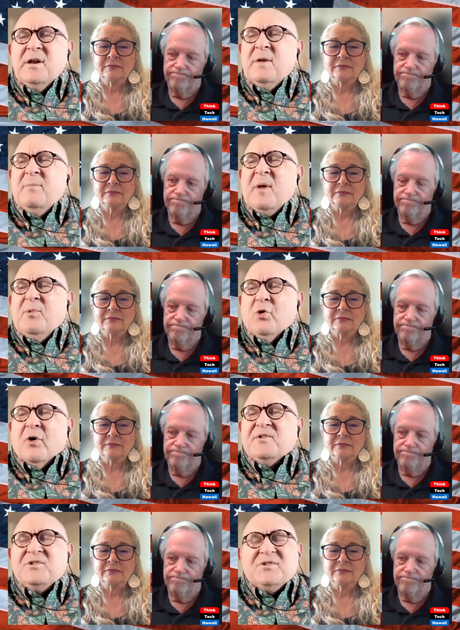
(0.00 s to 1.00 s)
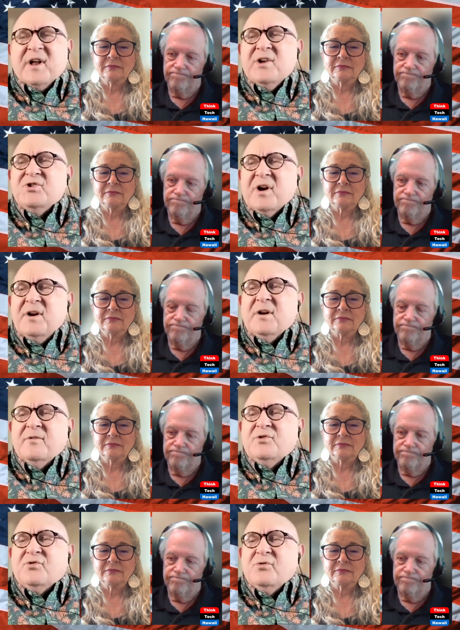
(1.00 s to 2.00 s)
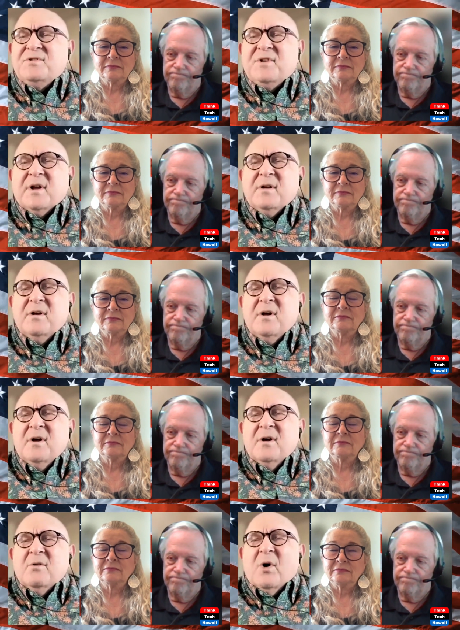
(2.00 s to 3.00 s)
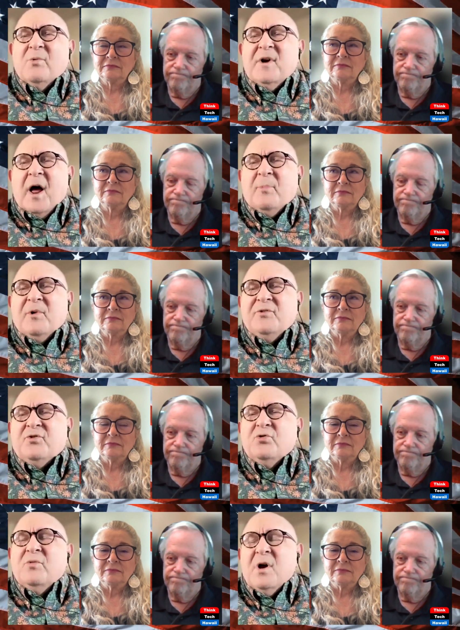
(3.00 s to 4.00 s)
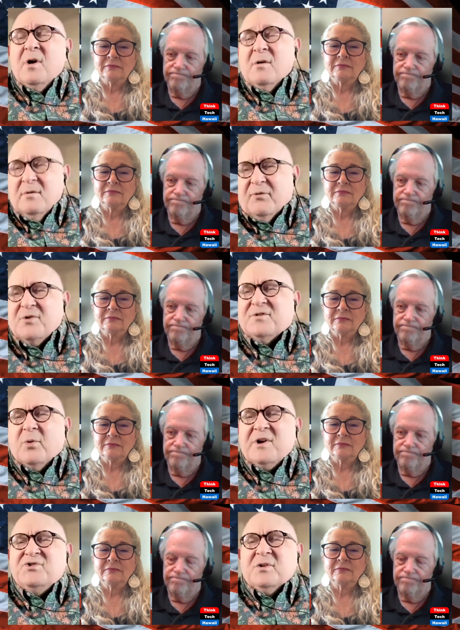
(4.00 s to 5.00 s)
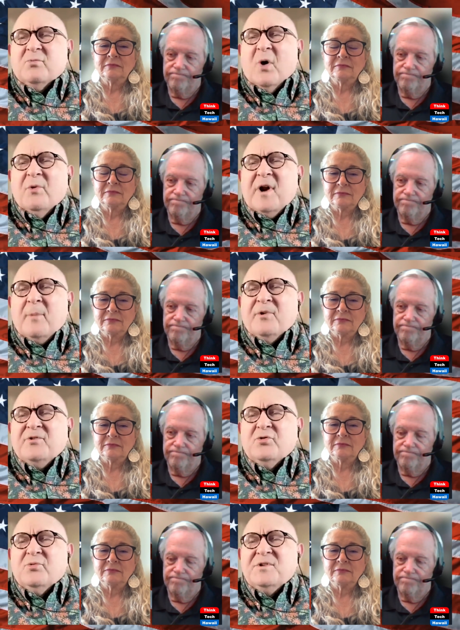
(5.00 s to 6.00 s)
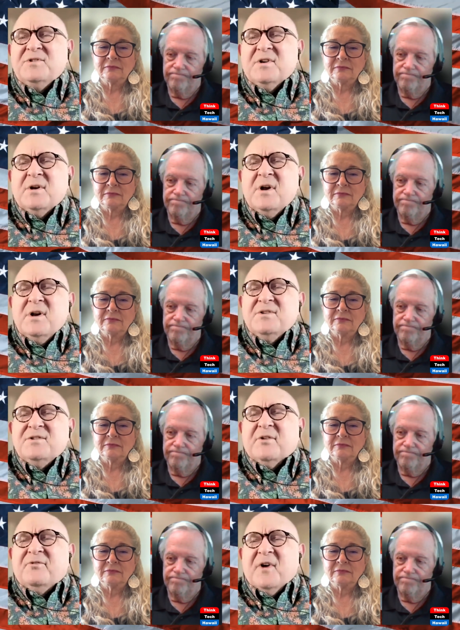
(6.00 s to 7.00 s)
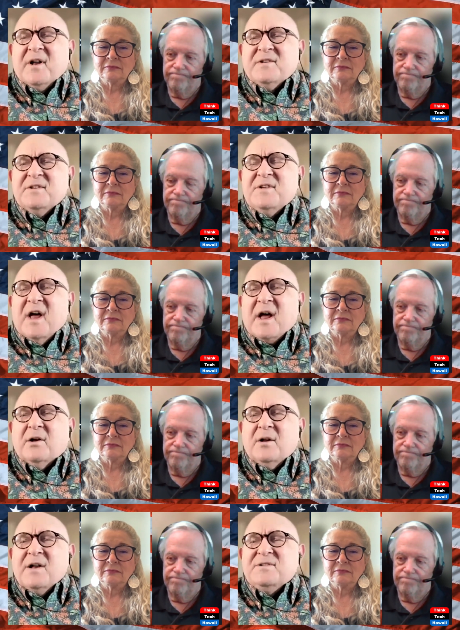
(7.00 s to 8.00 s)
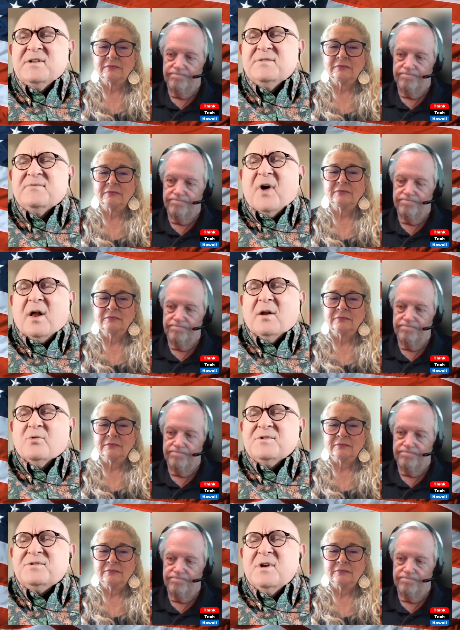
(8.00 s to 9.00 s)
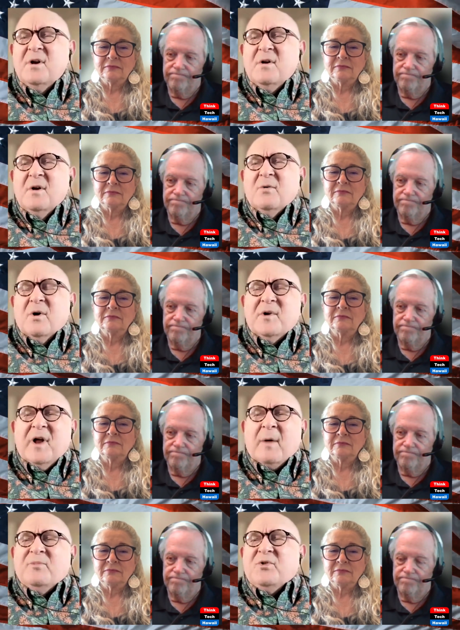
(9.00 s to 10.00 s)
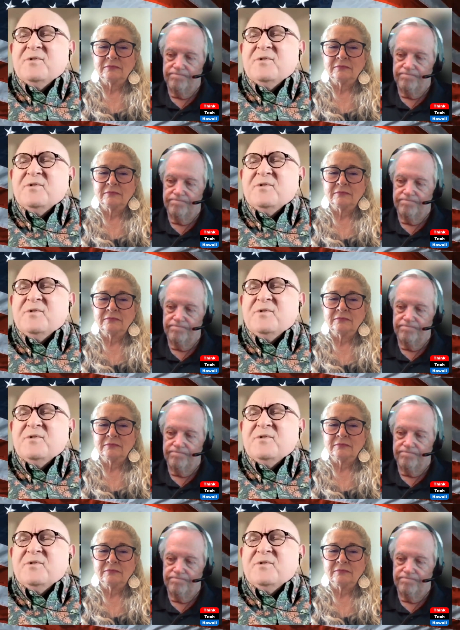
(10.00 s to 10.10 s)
Speaker 1: He may be off the stage any given Tuesday. What would happen to, first question, what would happen to his sycophants, his acolytes, his followers? What would happen